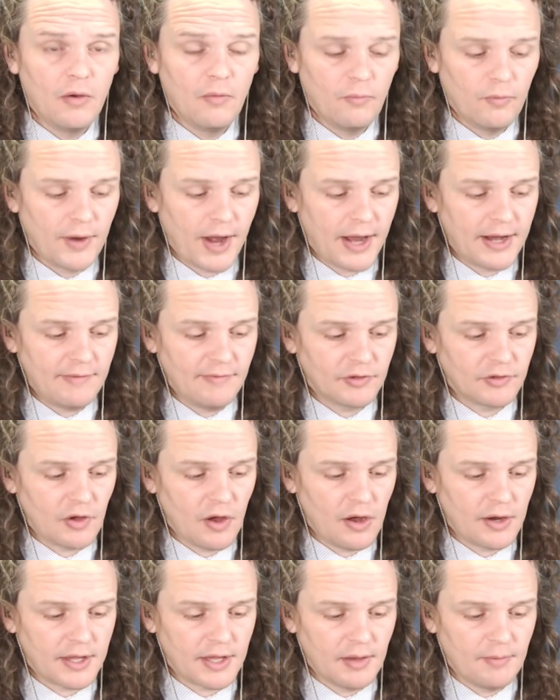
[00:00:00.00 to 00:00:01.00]
We're not even
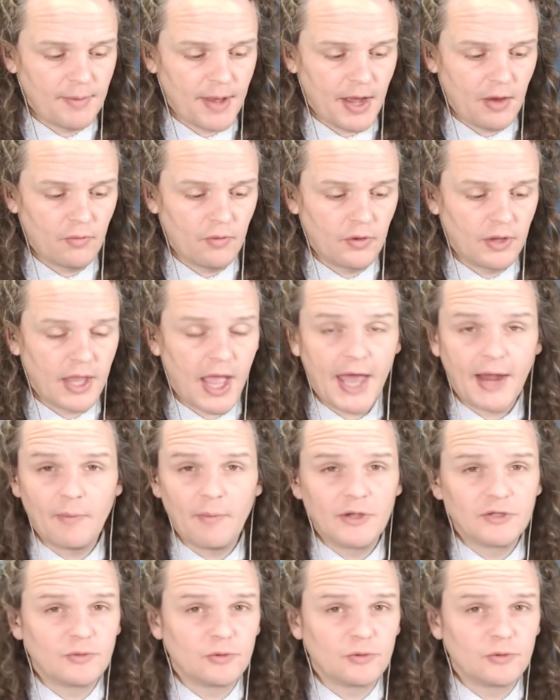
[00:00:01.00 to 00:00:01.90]
talking about gotaways,